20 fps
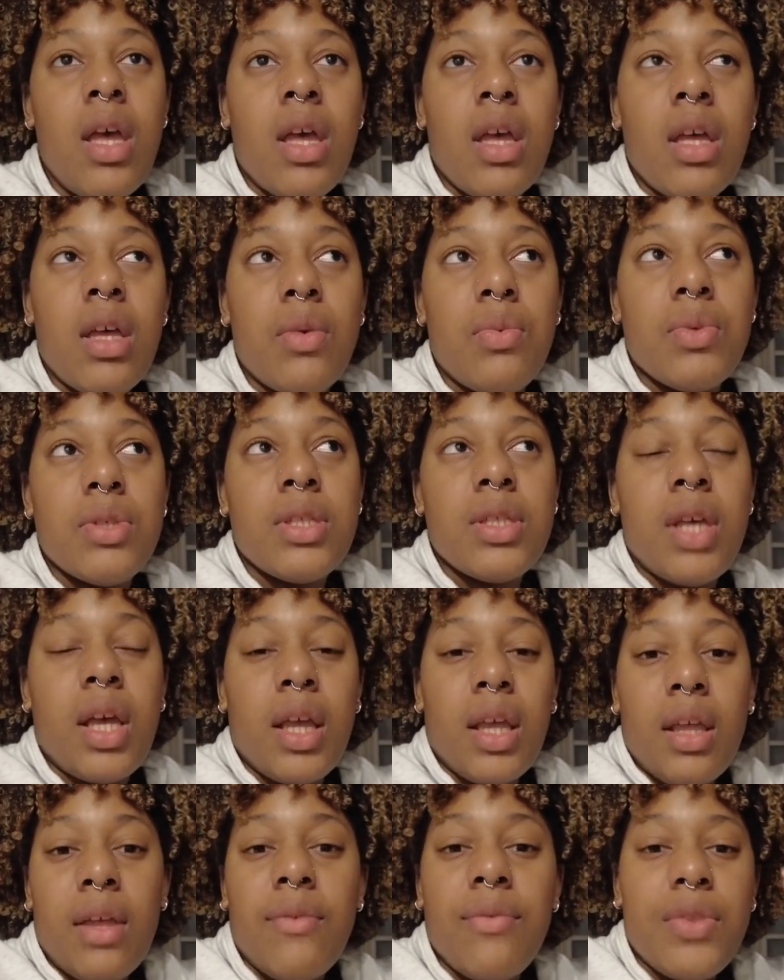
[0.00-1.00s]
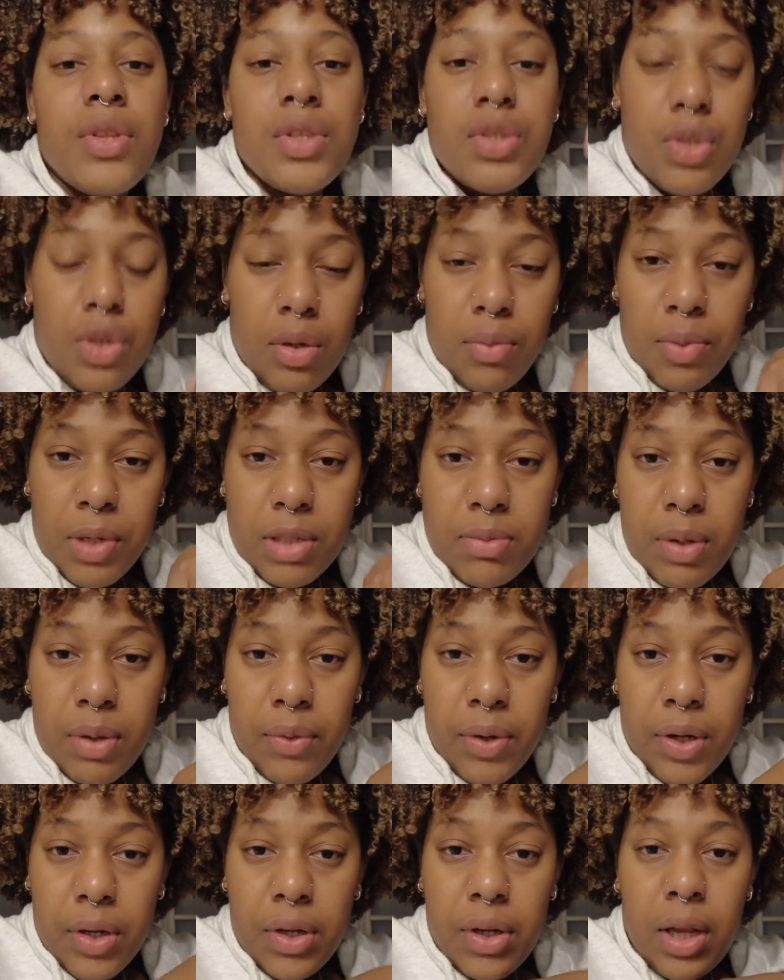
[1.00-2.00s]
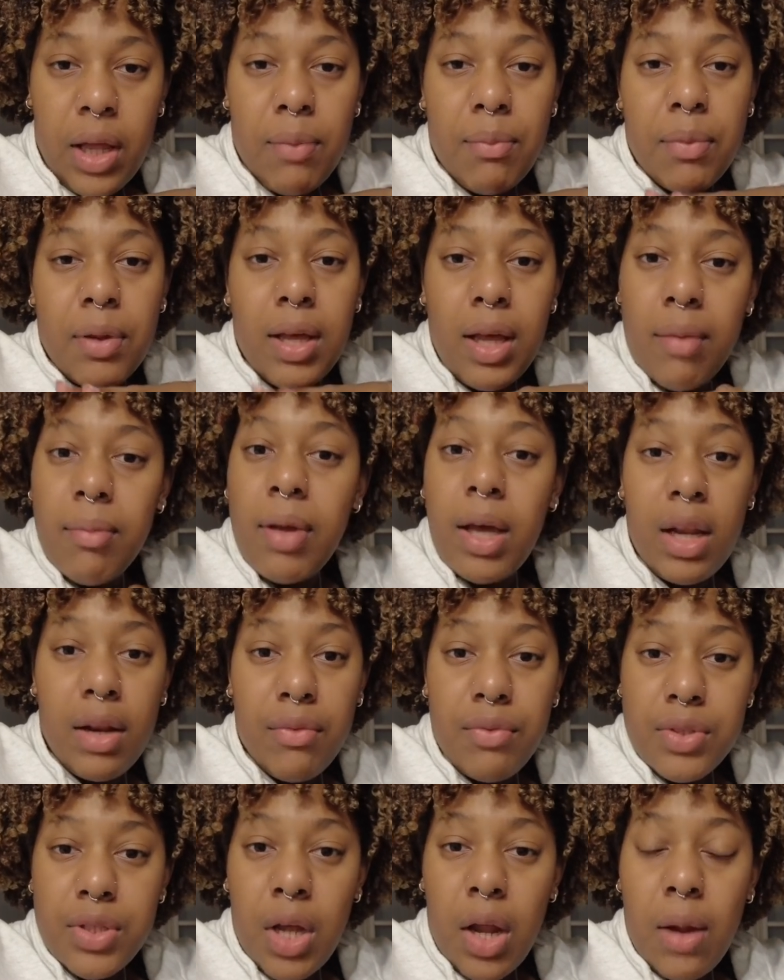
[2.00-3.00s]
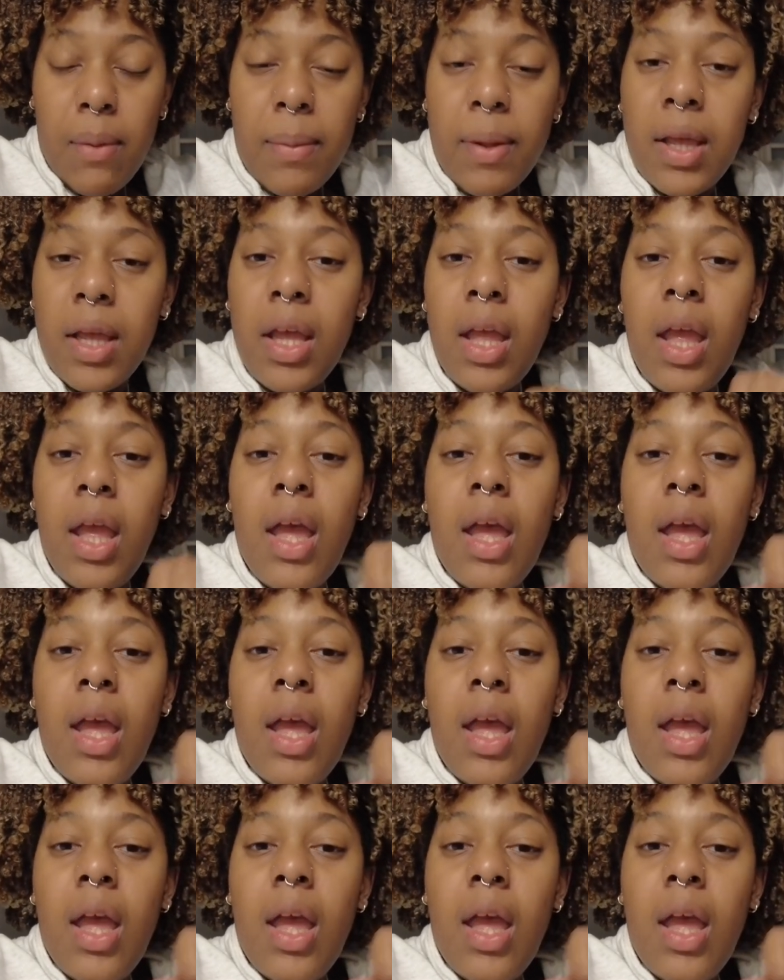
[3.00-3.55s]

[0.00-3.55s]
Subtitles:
it was like, if this girl breaks my record, I'm coming out of retirement.